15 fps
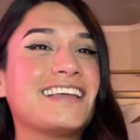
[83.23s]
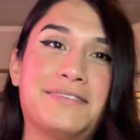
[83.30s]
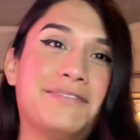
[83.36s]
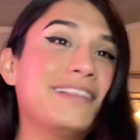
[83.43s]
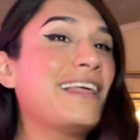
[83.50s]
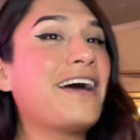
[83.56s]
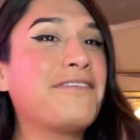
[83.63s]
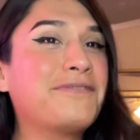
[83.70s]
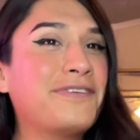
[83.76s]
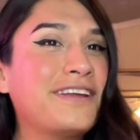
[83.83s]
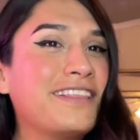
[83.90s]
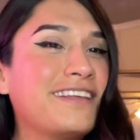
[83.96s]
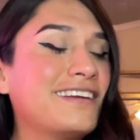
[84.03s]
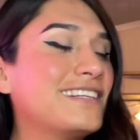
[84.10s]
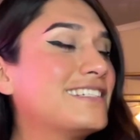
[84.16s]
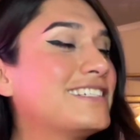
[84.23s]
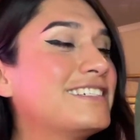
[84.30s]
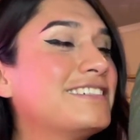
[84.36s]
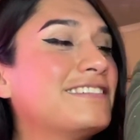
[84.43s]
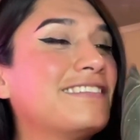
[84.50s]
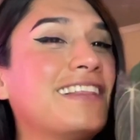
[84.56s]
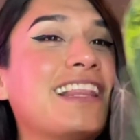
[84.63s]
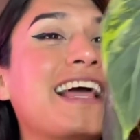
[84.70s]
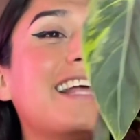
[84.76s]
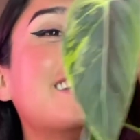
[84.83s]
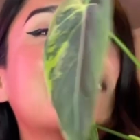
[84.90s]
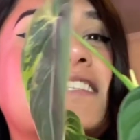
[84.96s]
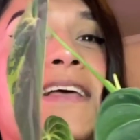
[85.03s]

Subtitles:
Without further ado, let's